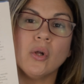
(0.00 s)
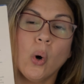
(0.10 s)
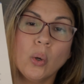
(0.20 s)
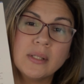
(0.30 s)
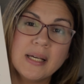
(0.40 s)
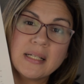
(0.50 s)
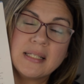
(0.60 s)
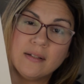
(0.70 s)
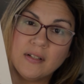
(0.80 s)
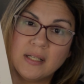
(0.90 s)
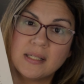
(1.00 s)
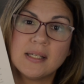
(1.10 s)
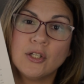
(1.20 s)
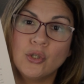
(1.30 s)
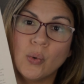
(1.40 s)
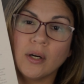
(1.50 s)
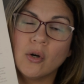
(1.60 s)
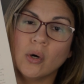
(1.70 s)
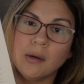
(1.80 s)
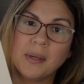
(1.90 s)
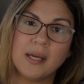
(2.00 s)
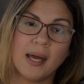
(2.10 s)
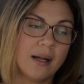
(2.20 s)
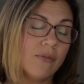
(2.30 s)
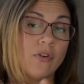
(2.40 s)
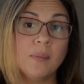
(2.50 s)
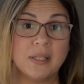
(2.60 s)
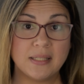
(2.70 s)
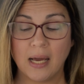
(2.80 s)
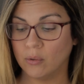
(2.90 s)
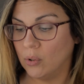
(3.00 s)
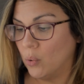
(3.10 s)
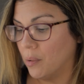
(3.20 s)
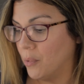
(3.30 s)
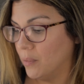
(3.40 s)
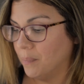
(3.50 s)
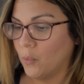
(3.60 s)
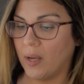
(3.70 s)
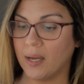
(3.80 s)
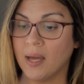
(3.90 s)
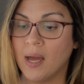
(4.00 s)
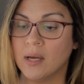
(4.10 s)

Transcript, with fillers: all the activities that you are going to be getting from the downloadable, okay?